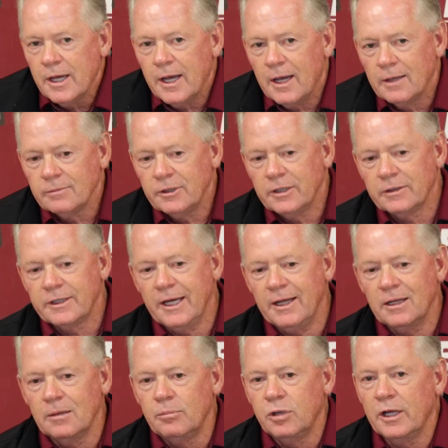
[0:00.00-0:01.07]
Yeah, you know,
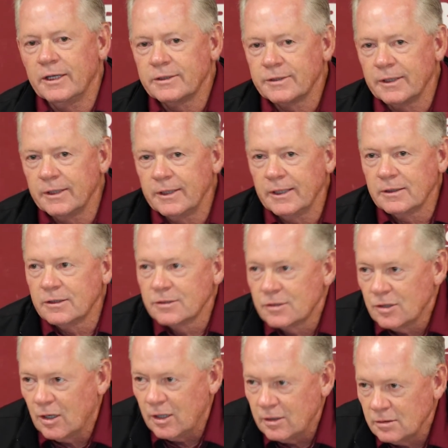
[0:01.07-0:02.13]
Caleb Blake's going to get the
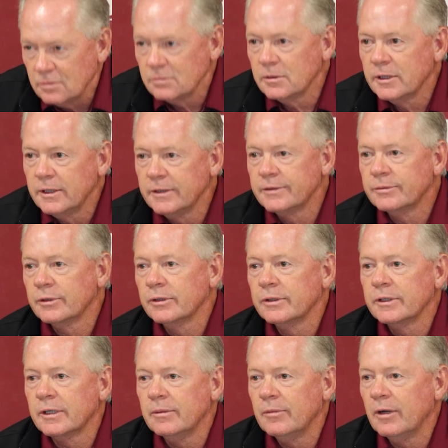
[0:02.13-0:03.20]
start. He he's
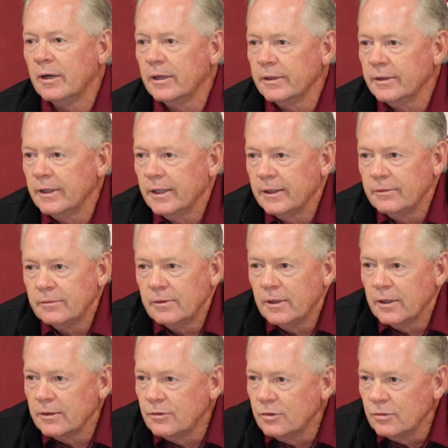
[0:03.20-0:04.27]
really come on and
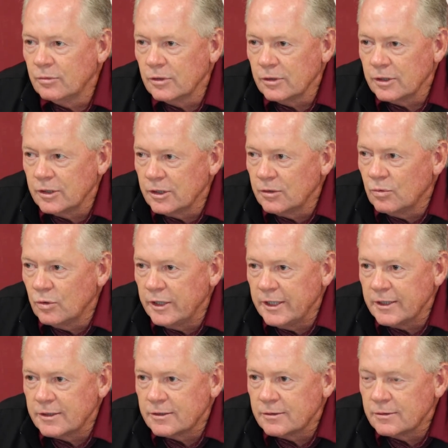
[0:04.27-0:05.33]
had two really good
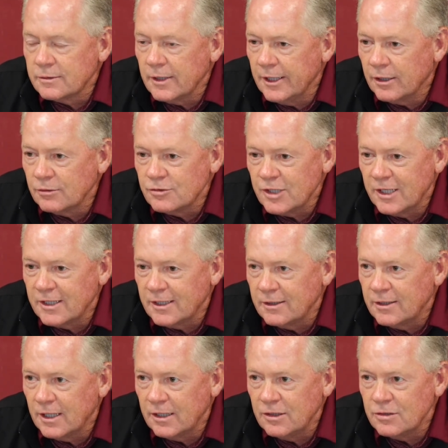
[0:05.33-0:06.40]
weeks. LJ
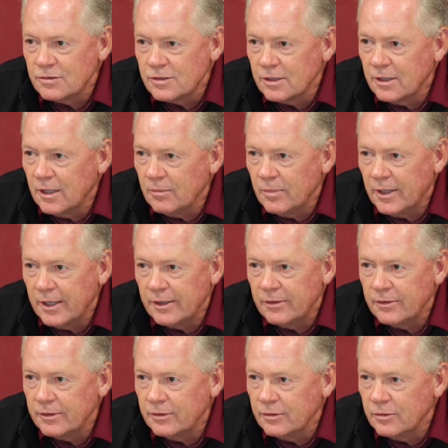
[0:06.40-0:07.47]
continues to get better
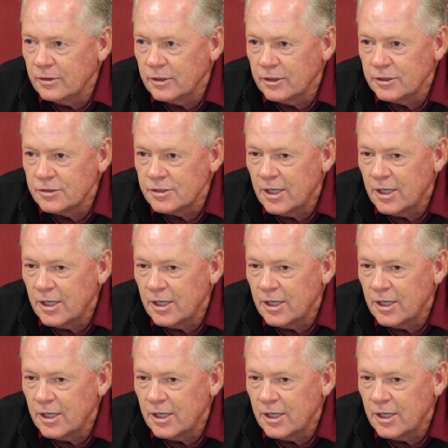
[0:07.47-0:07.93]
and doing a good